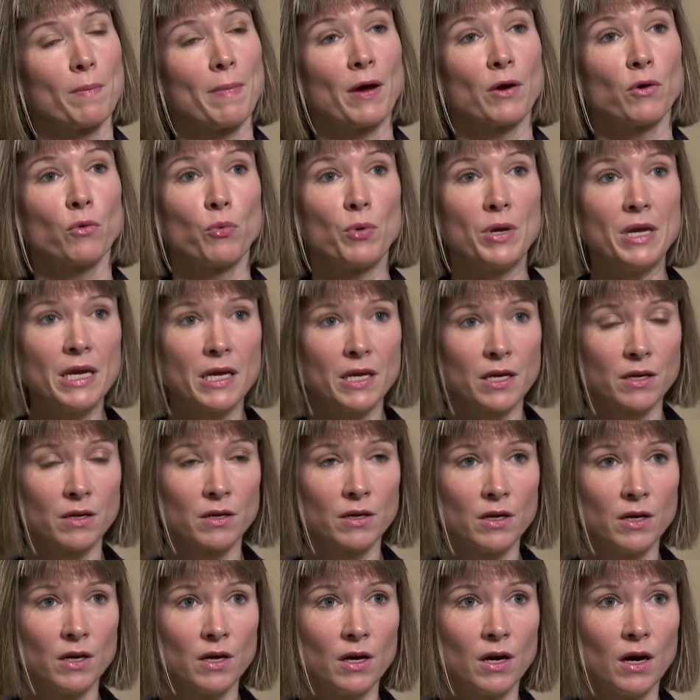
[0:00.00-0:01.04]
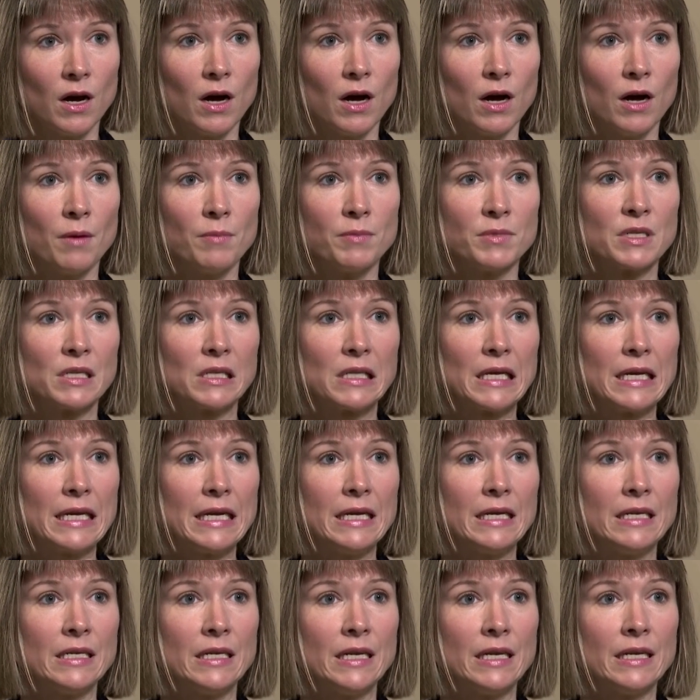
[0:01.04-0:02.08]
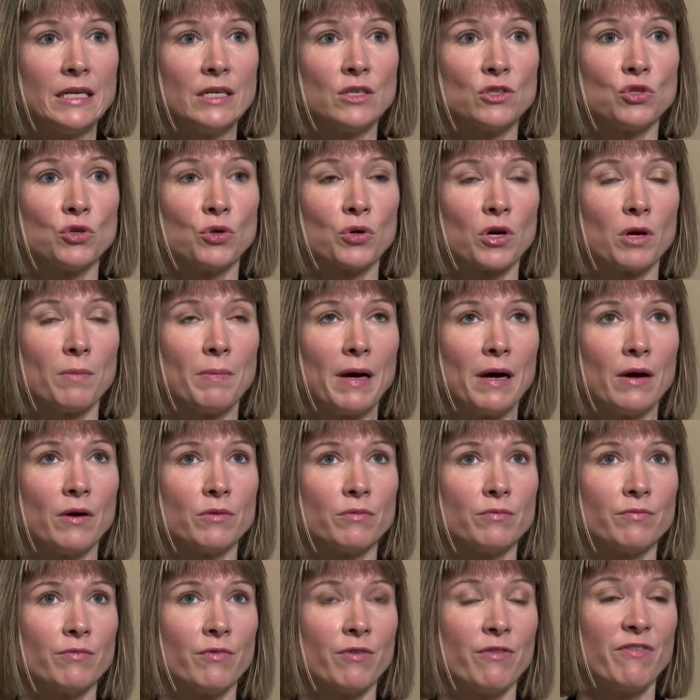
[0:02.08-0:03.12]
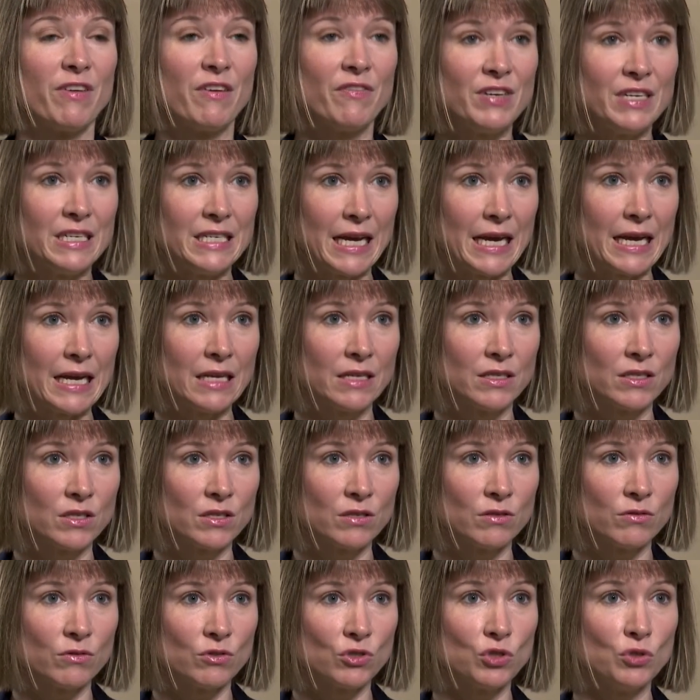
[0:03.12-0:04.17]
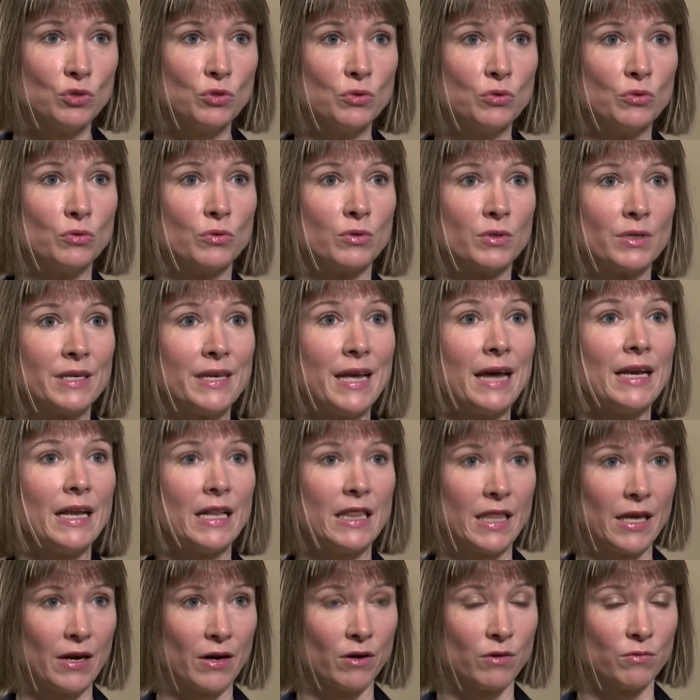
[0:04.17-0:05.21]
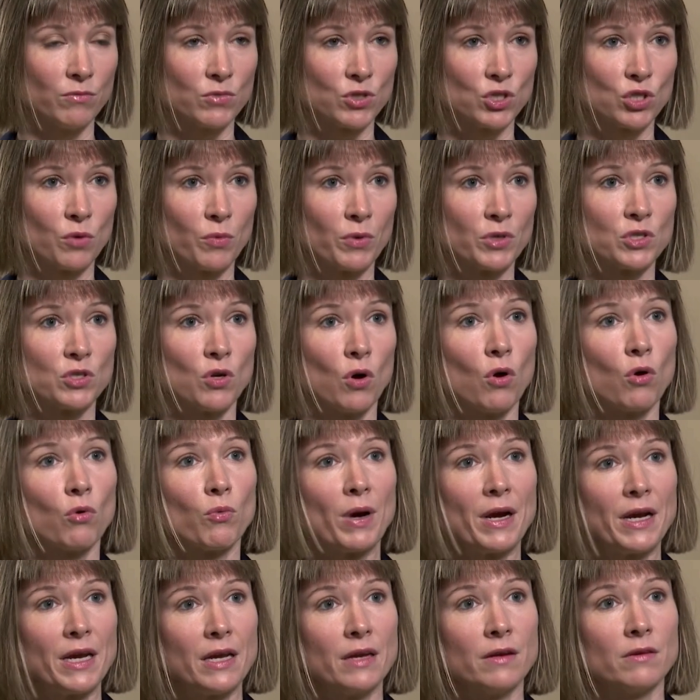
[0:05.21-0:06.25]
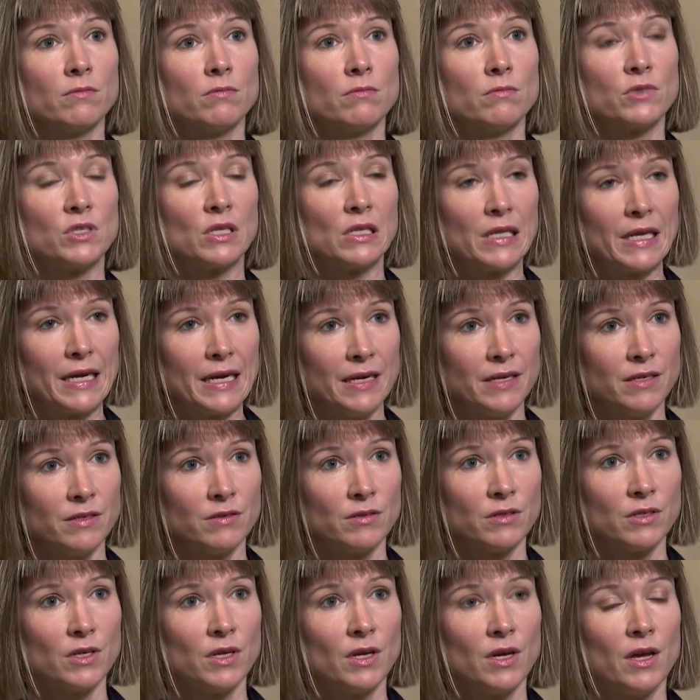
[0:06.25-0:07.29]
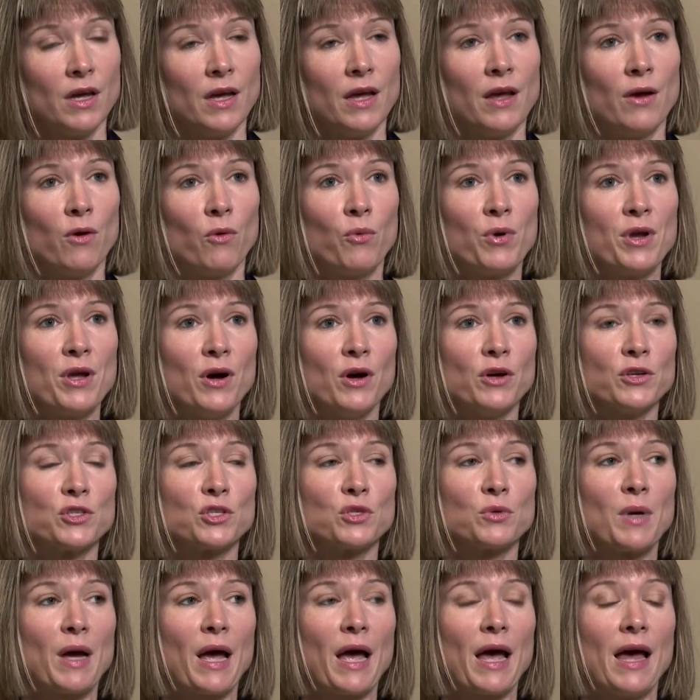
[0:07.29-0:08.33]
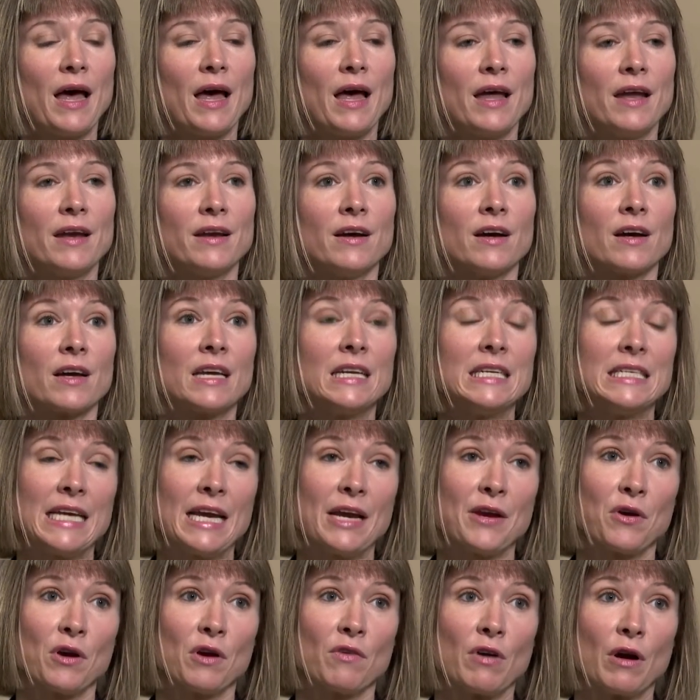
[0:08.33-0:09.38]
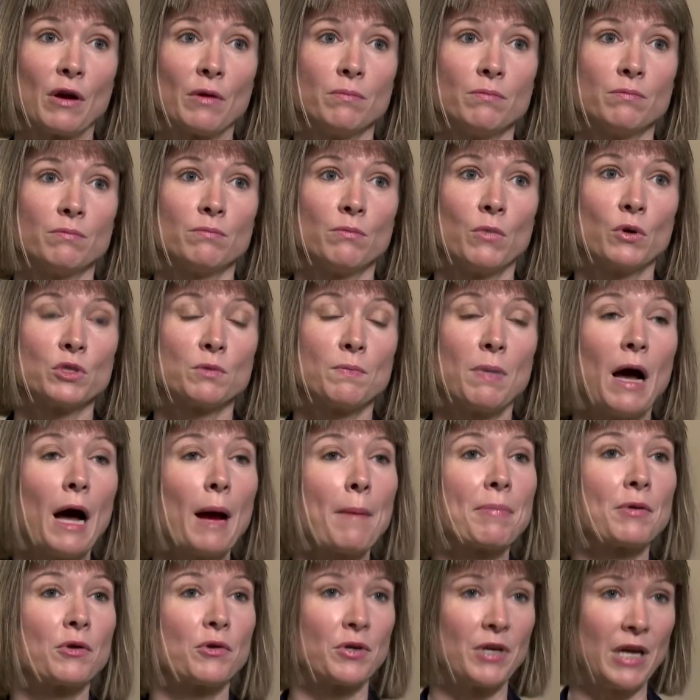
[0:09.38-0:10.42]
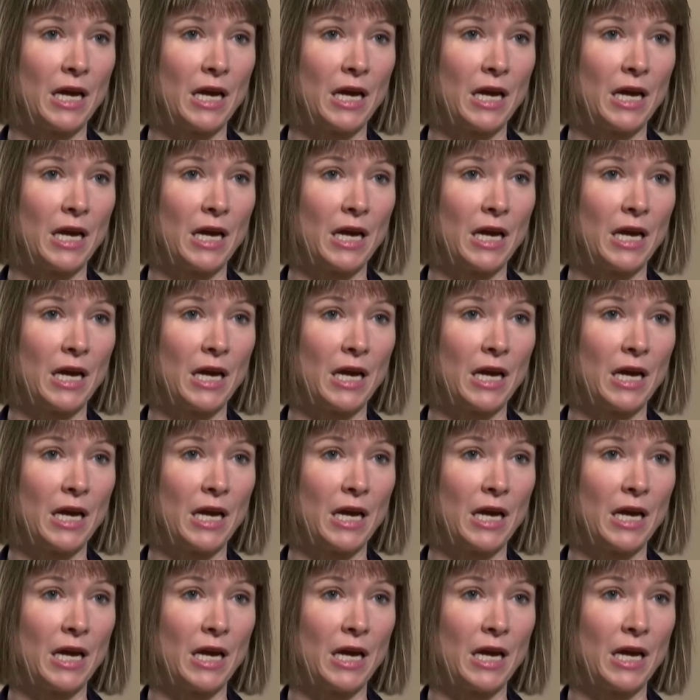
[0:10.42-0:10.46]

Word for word: about a week. Um, delayed, and it took about fifty days to get it there, so it's already delayed. We also had a container of our most popular